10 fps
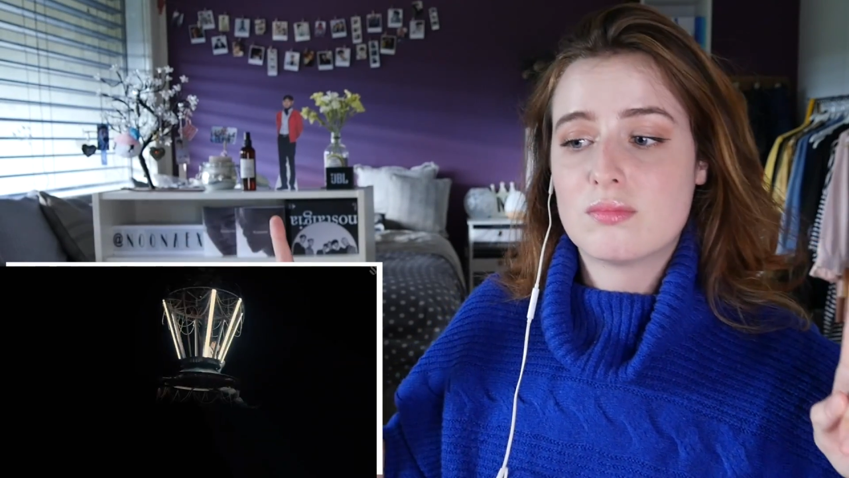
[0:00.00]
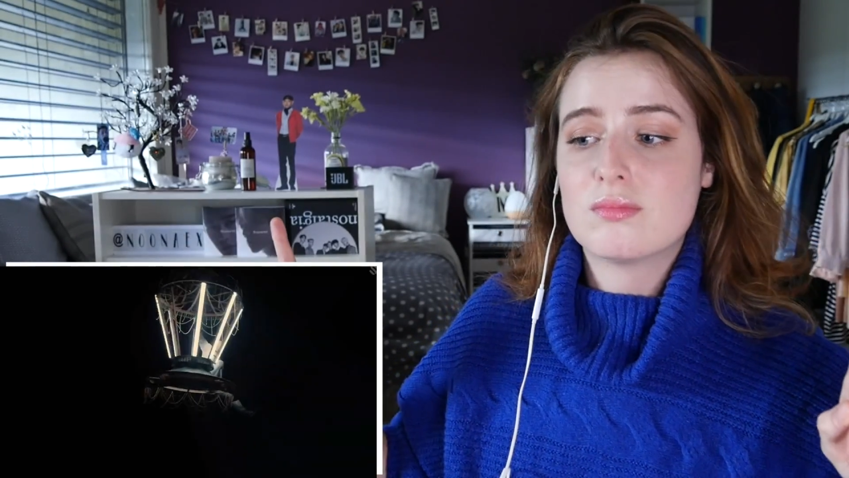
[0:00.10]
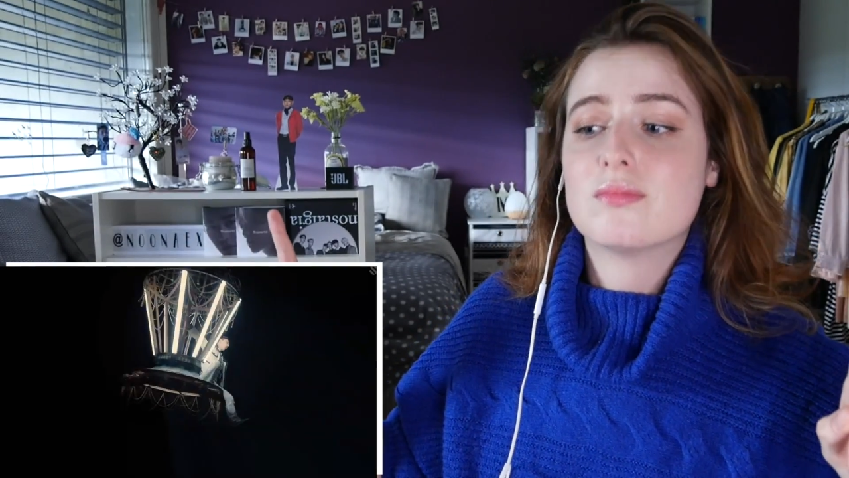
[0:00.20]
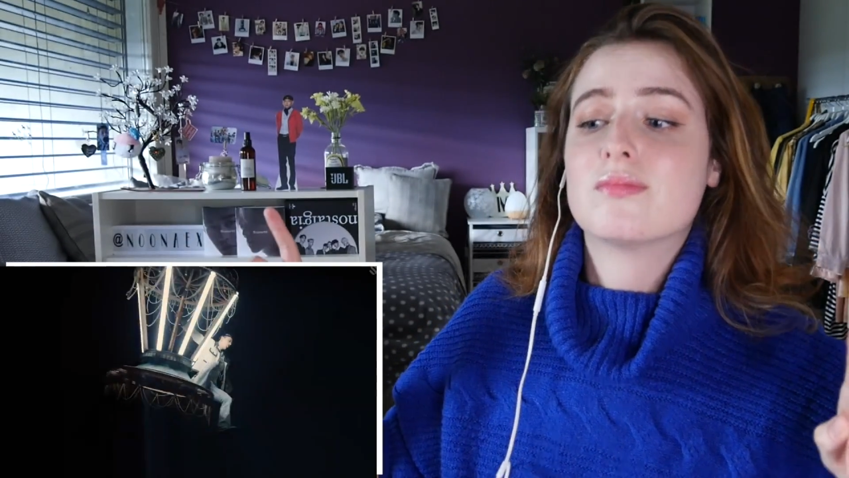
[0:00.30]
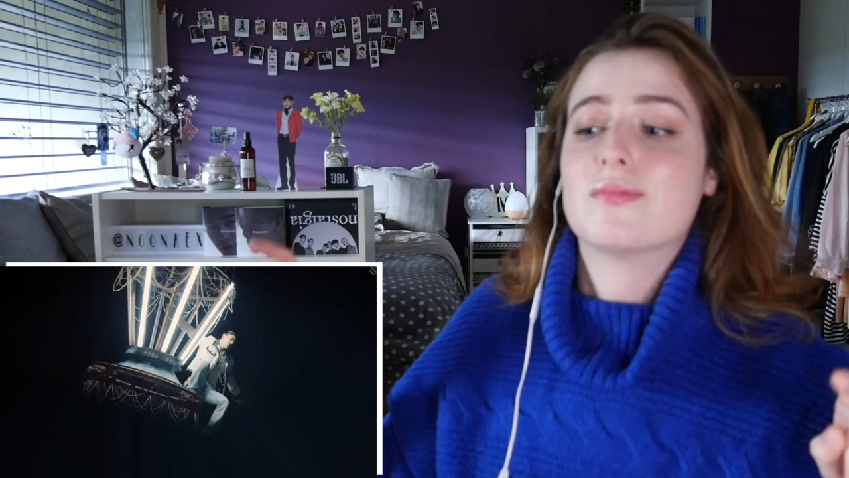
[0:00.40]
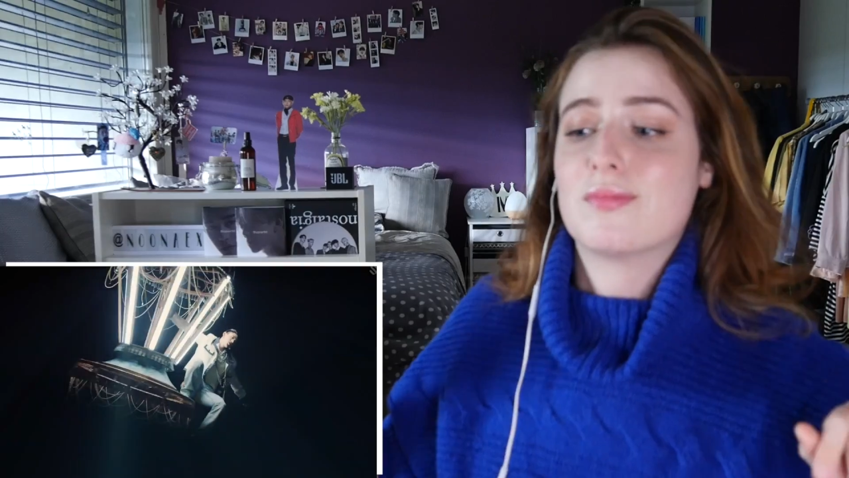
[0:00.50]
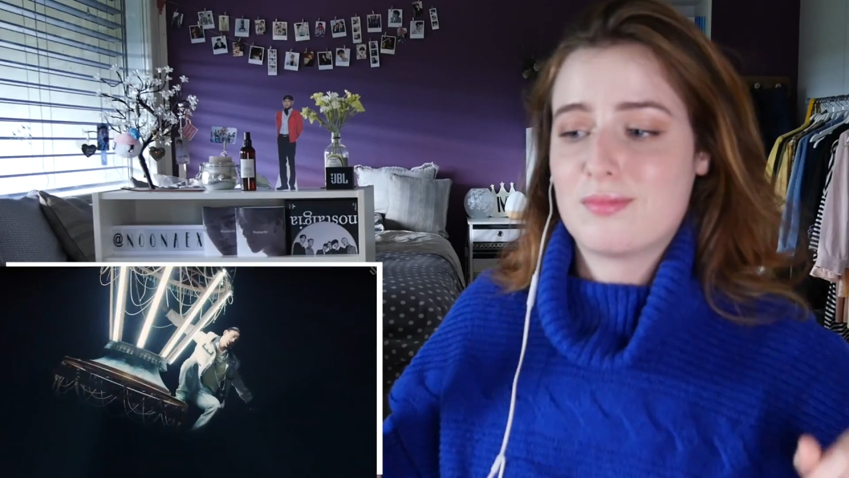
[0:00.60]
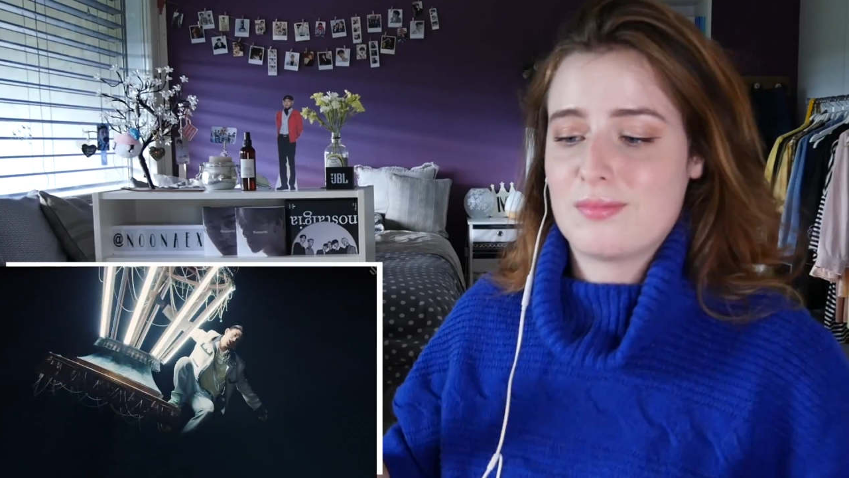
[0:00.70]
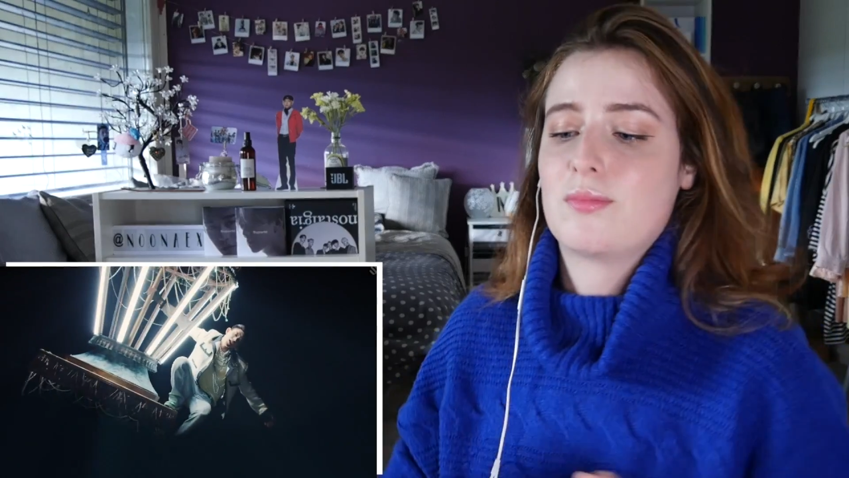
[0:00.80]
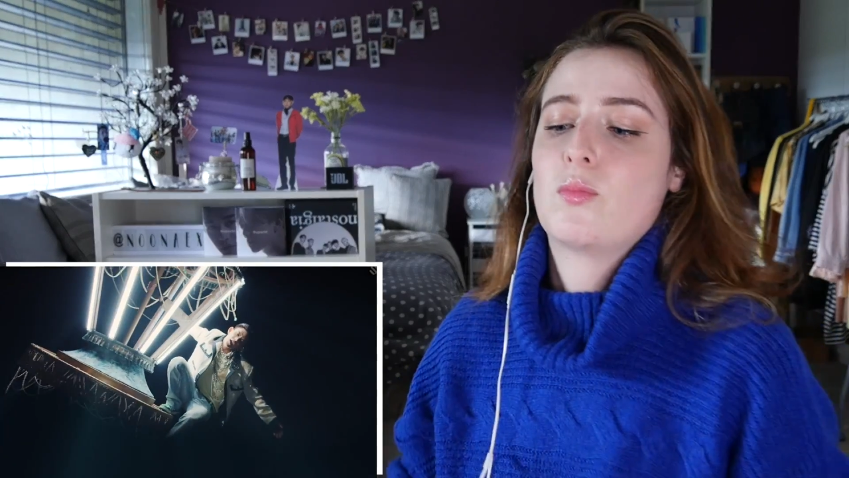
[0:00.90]
I can do
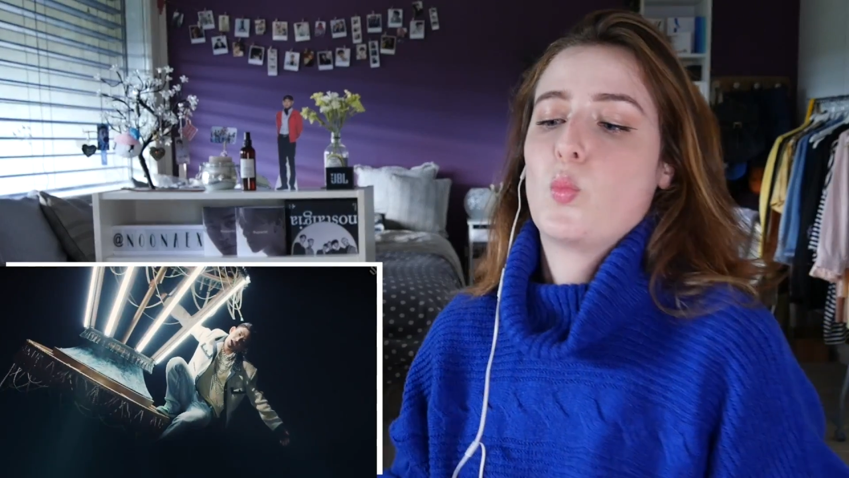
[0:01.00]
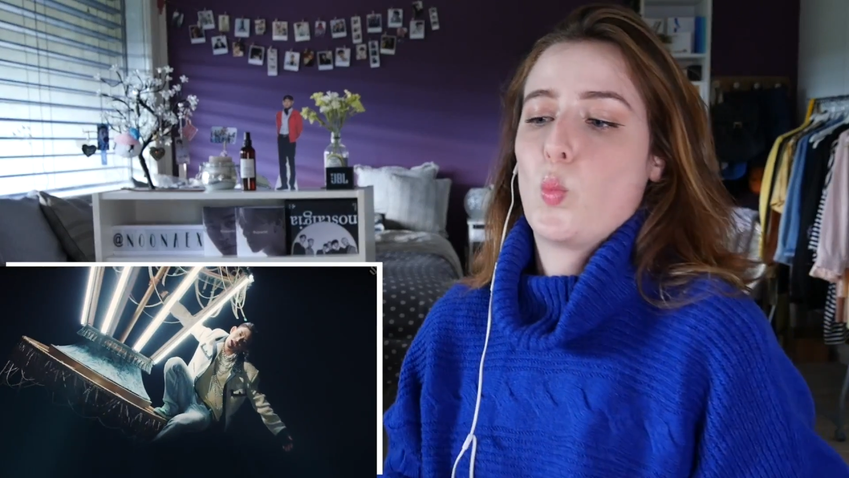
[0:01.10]
this all